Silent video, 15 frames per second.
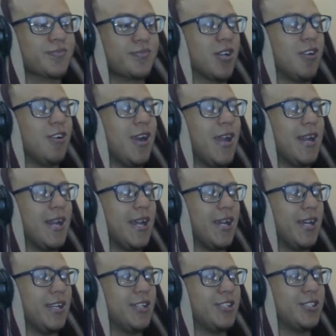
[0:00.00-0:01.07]

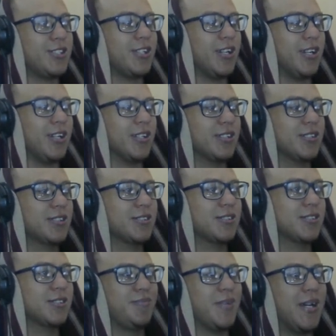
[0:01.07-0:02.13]
Redhead
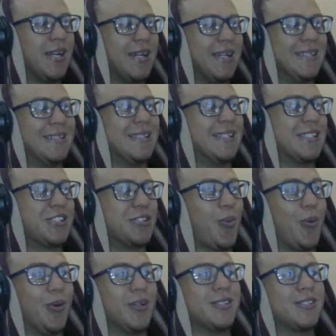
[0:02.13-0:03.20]
Shanks. Better
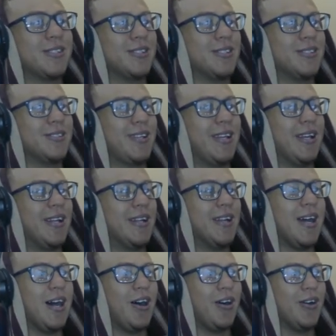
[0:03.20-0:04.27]
disappointed kid
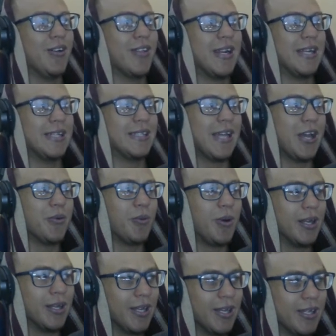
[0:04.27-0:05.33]
now than a dead
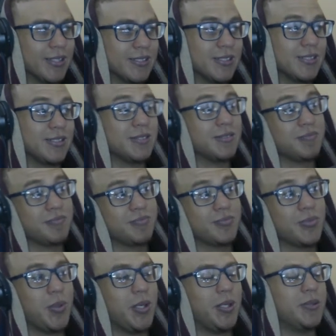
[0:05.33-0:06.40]
one later.
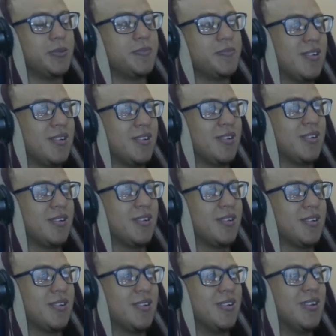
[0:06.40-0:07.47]
Well,
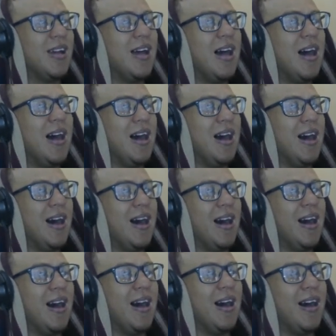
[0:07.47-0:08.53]

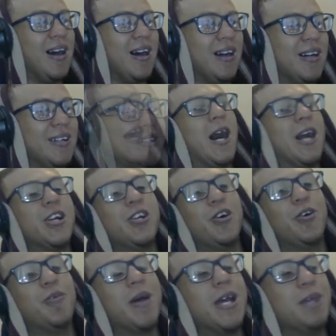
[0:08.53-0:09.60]
I don't
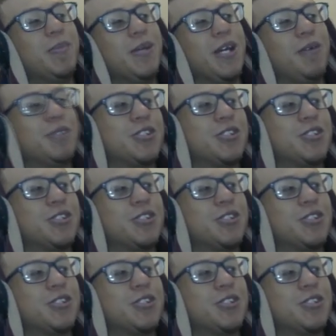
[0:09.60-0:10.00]
know, maybe I'm